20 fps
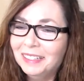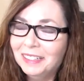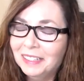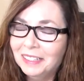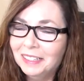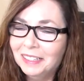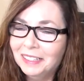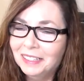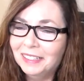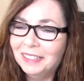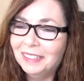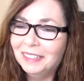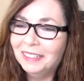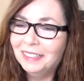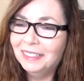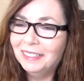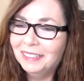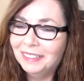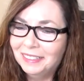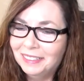
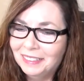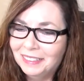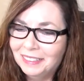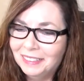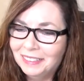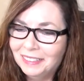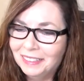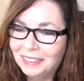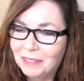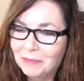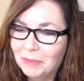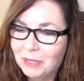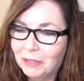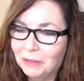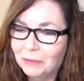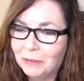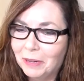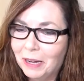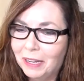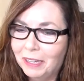I think it'd be a
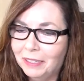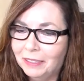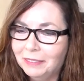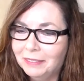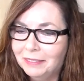riot.